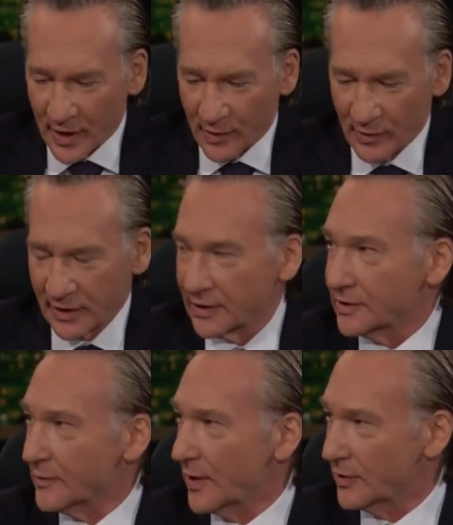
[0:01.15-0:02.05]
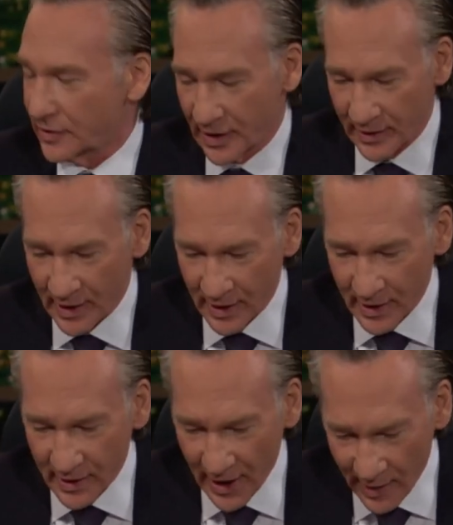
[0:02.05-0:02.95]
When I read this about the
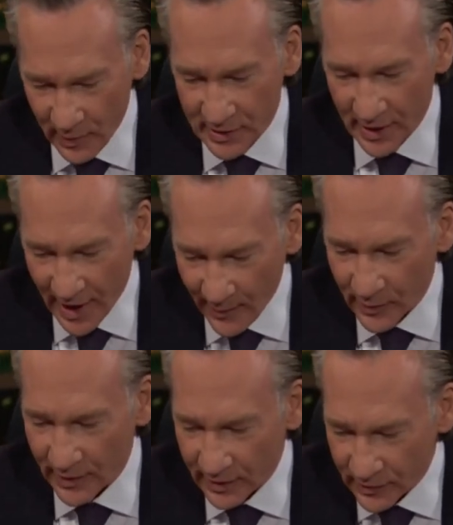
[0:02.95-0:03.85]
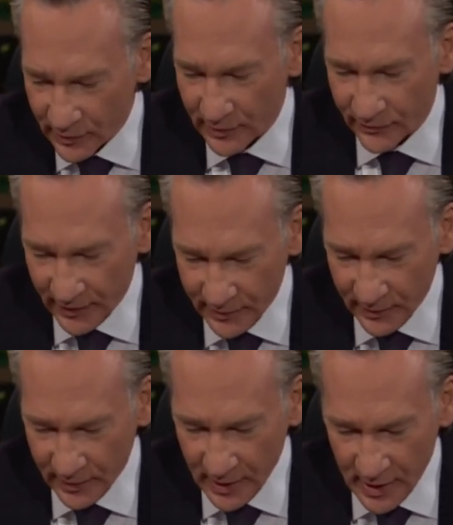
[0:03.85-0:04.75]
Amazon, Apple, Google,
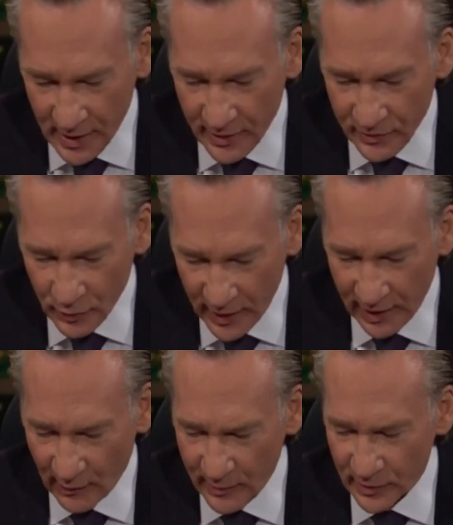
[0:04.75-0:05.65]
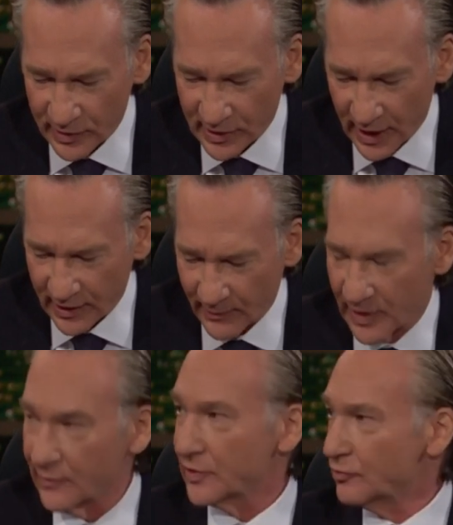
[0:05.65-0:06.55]
Facebook, 21%, I
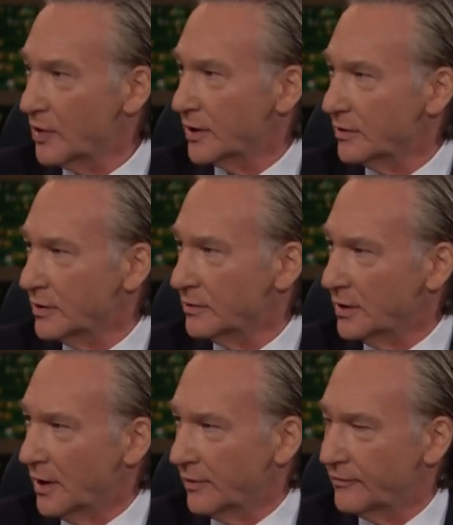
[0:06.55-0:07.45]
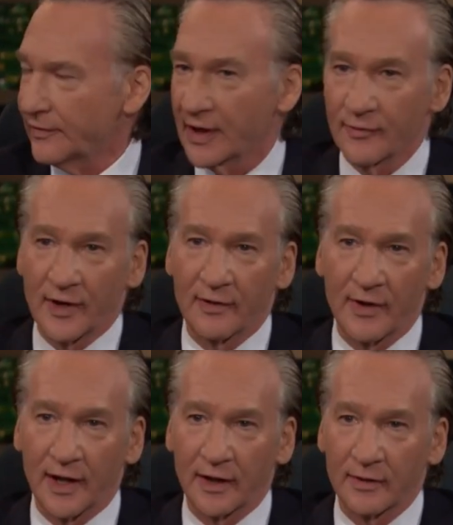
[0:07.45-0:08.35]
mean, it was written, I forget where I
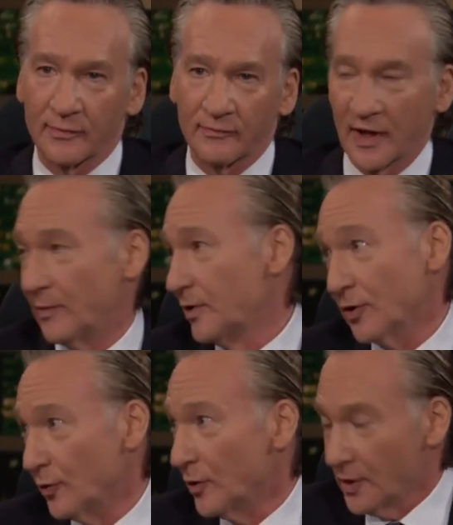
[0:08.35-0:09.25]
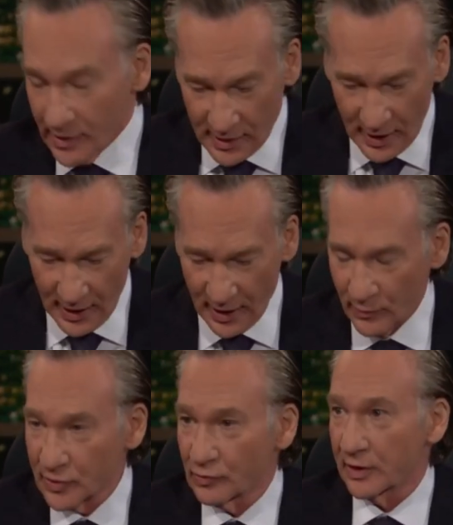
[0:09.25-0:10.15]
read it, maybe you. Yeah. And
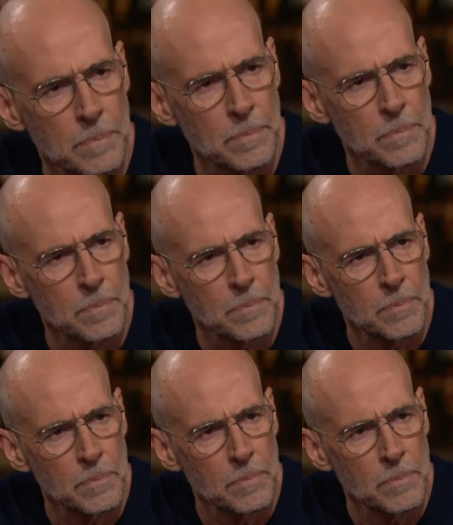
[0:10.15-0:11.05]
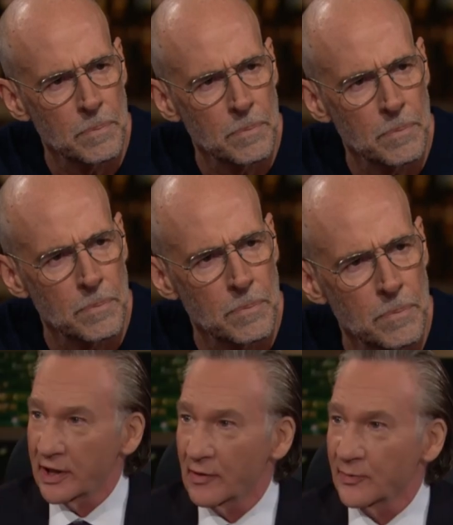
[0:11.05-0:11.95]
it was written like, oh my God,
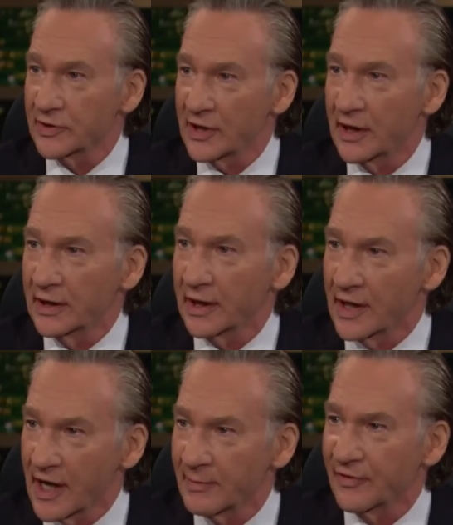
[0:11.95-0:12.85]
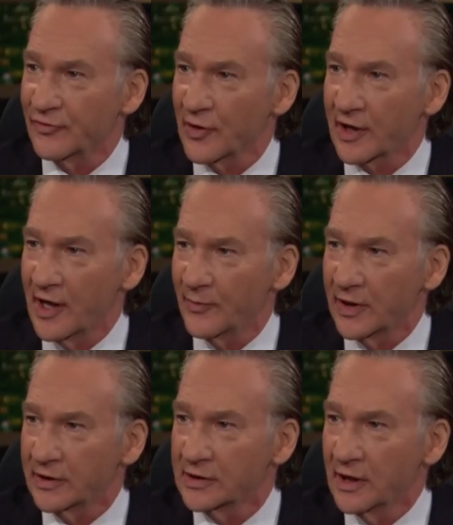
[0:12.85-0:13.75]
21% in the economy, for
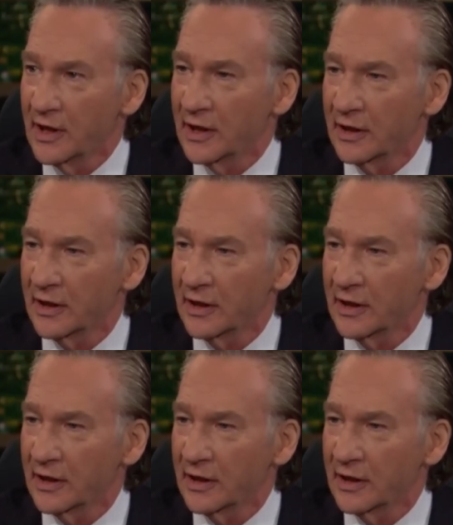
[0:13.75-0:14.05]
companies. Yeah.